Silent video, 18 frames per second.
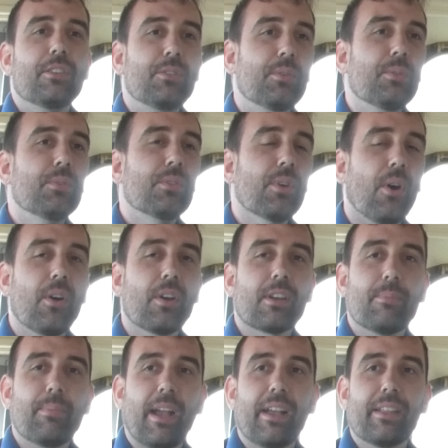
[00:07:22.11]
to
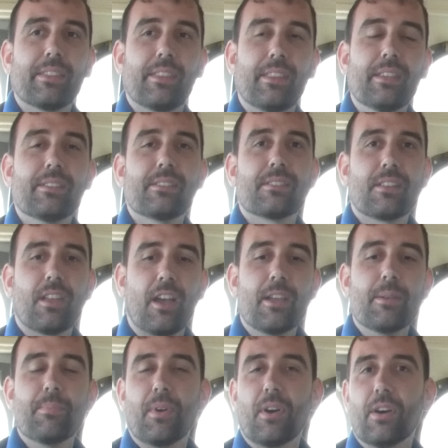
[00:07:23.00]
talk about this
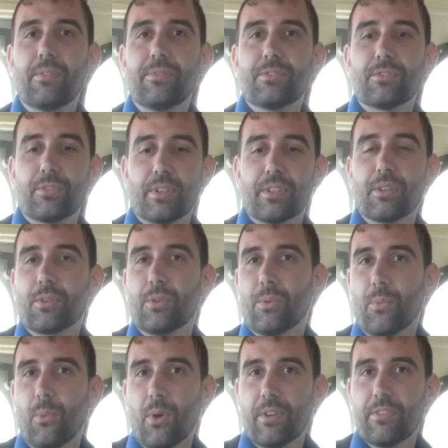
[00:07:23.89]
type of critical
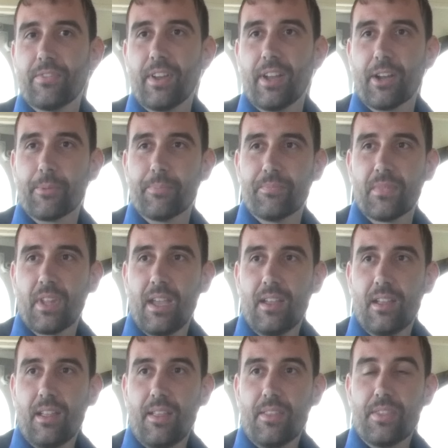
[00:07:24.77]
warfare
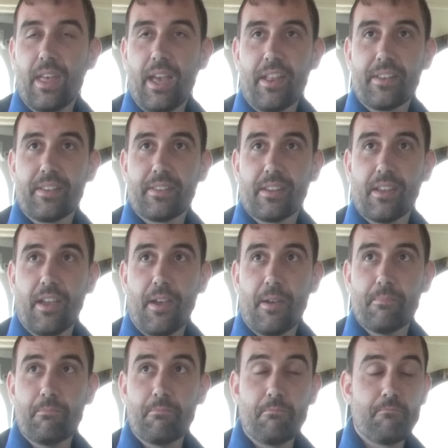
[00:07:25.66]
that
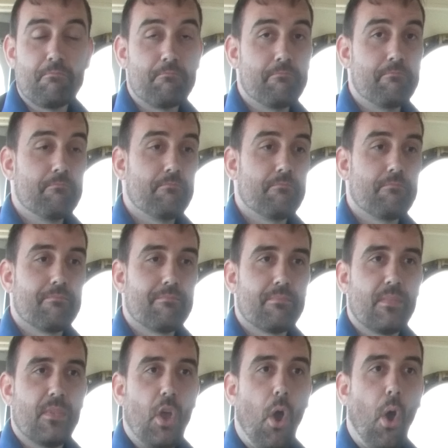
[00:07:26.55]
uh,
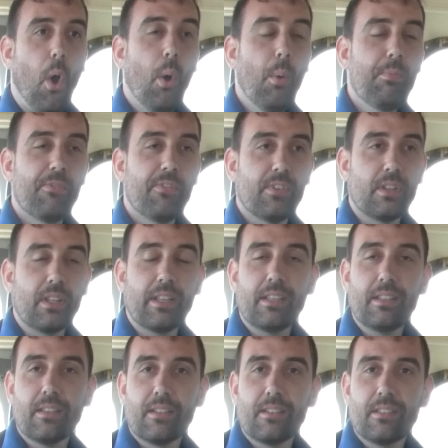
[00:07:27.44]

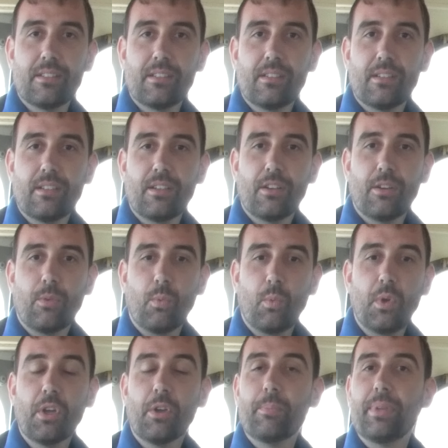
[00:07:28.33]
hopefully
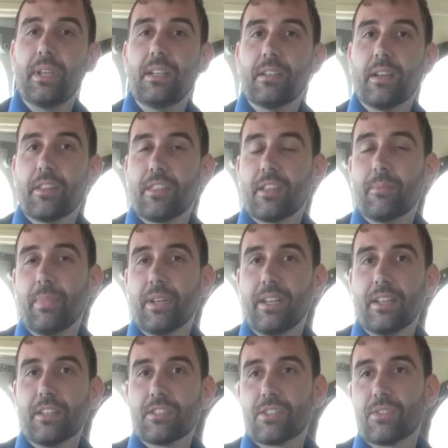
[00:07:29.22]
will be nothing
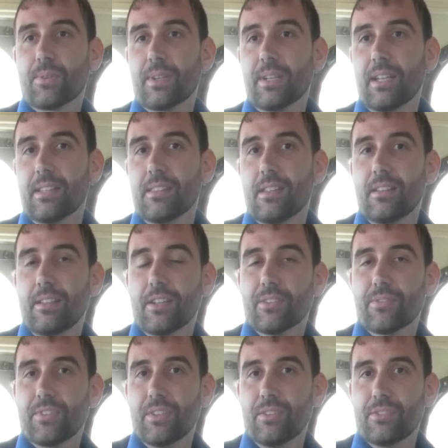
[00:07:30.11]
but history in the
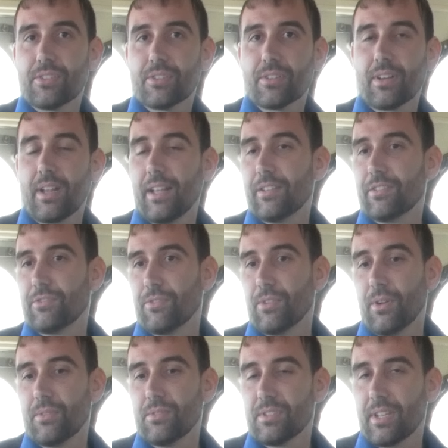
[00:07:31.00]
near future as
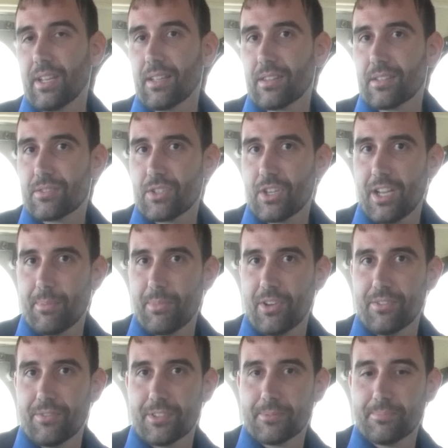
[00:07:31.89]
drones take this job
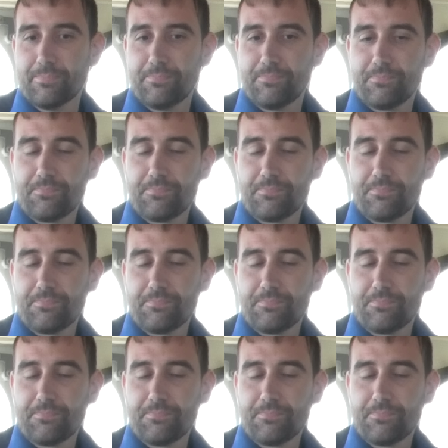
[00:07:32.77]
over.